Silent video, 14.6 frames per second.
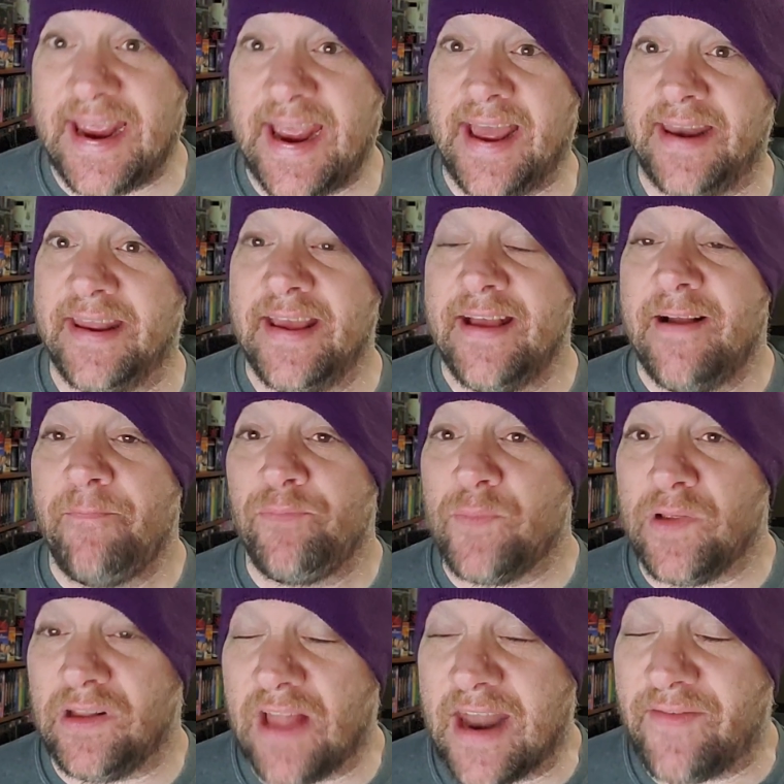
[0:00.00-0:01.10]
And
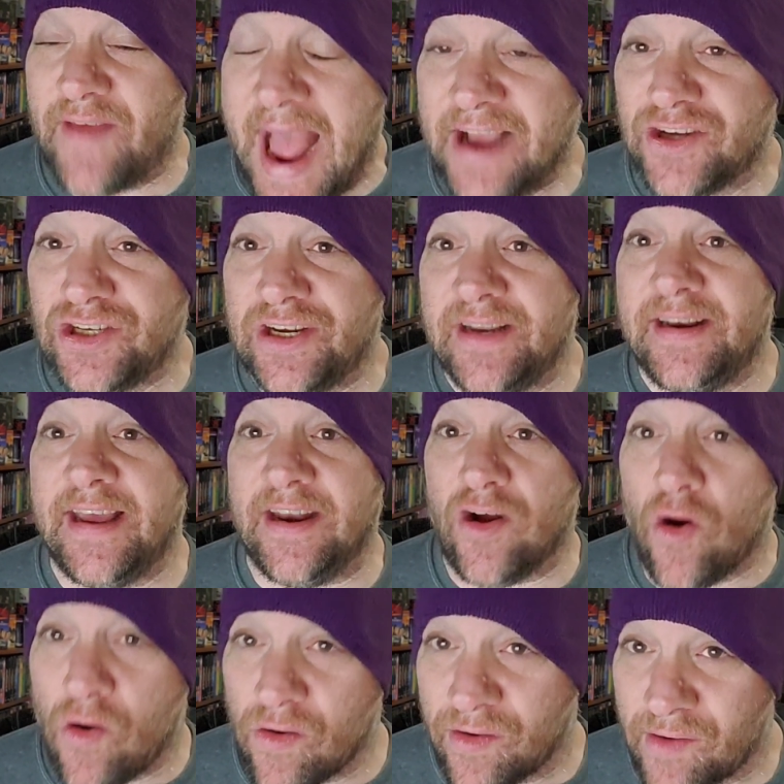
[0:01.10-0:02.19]
a lot of action and
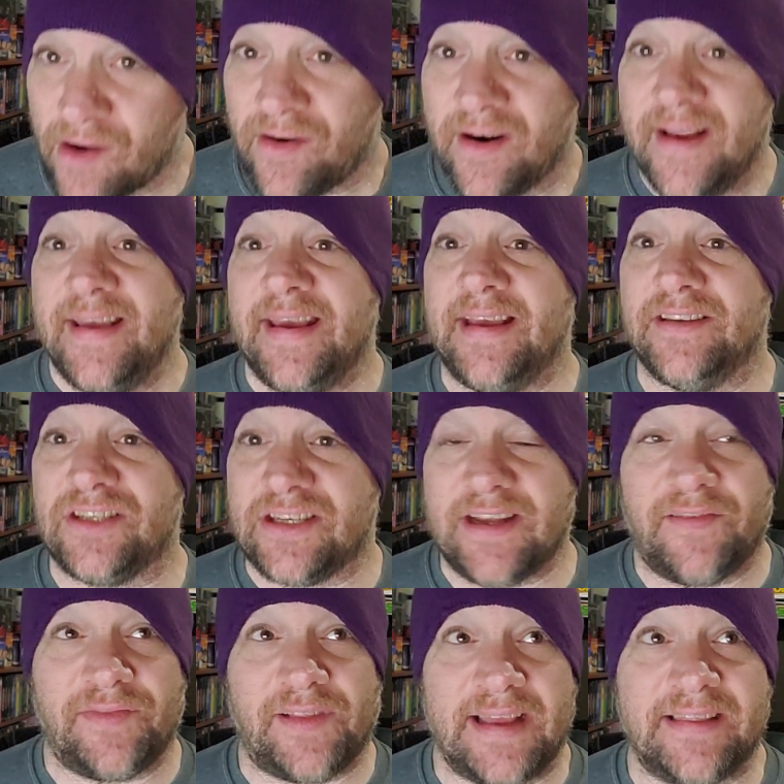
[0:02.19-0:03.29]
horror and
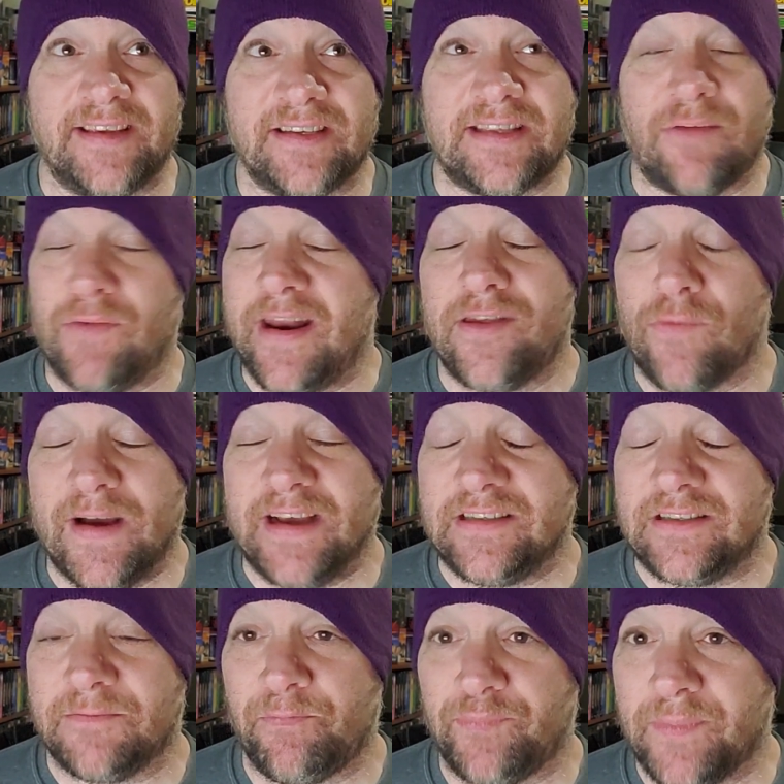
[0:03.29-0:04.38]
stuff like this that would
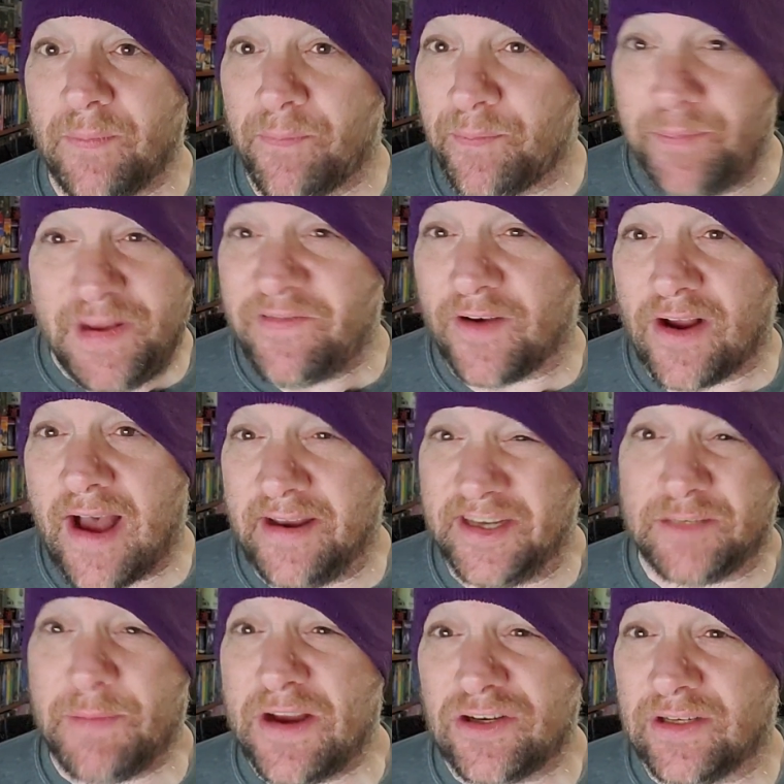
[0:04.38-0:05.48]
otherwise be forgotten,
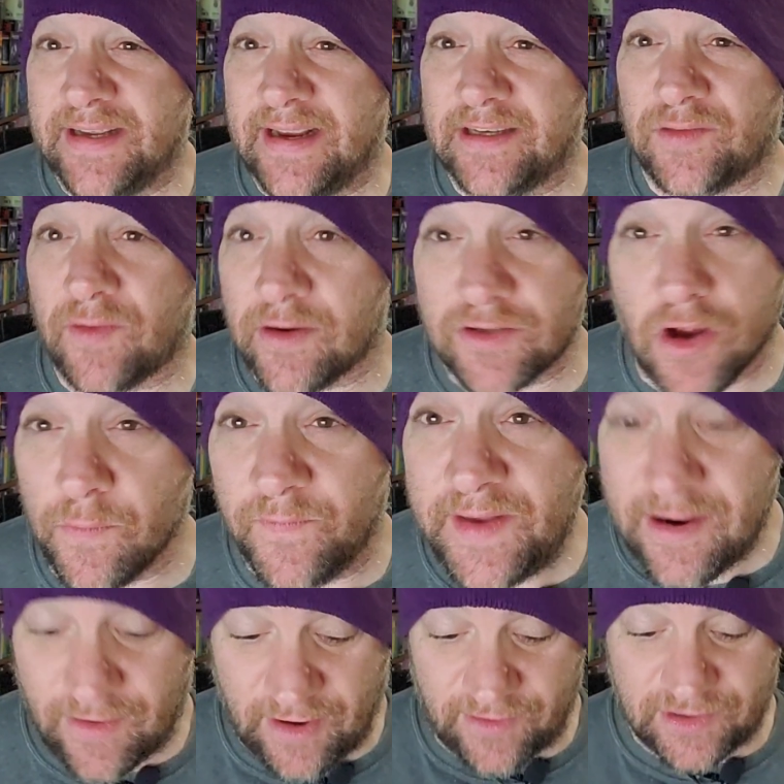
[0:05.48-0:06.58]
especially as far as home
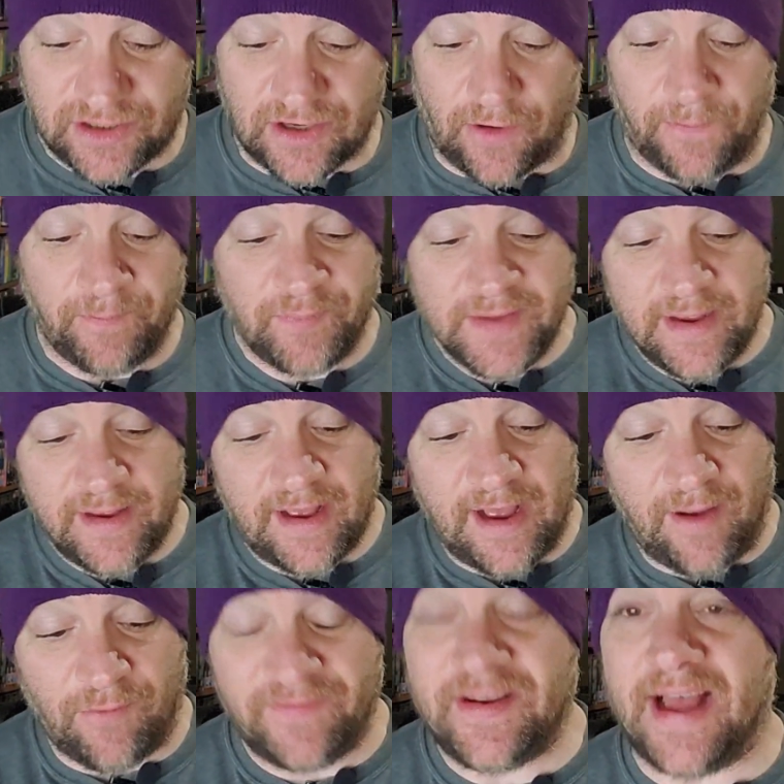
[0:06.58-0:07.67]
video goes. So
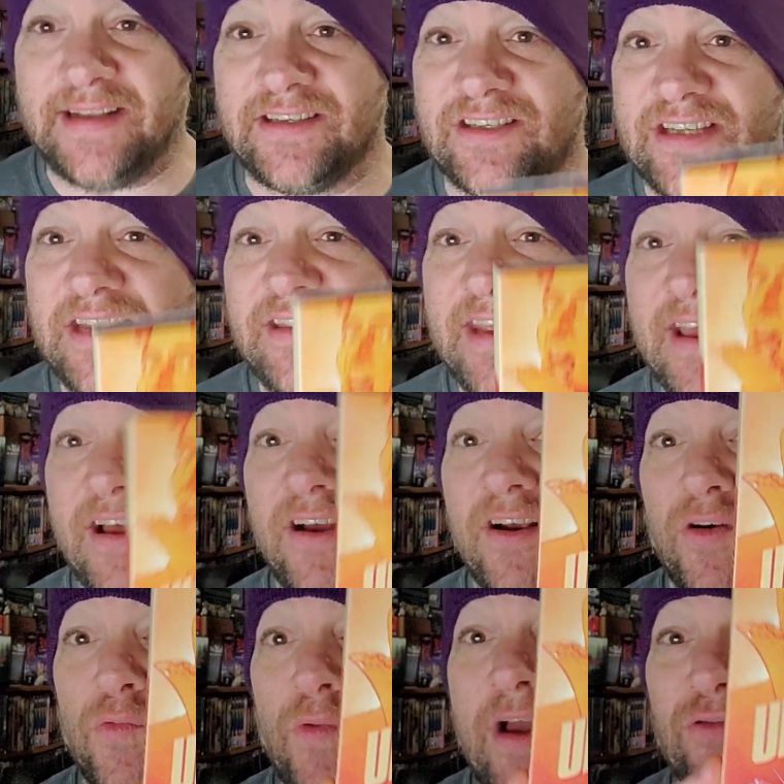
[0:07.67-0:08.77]
we've got Cynthia,
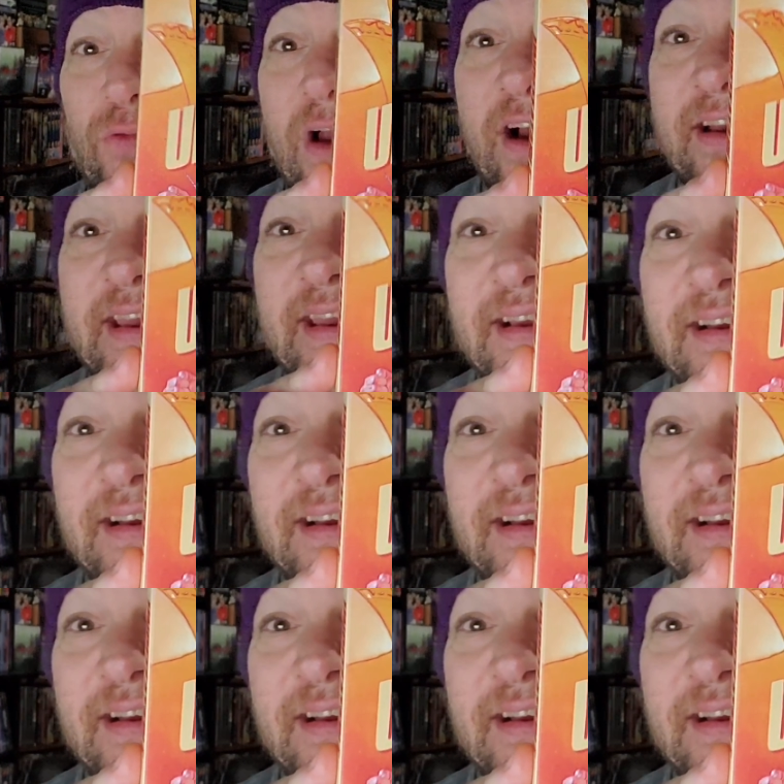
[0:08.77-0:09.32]
Rothrock,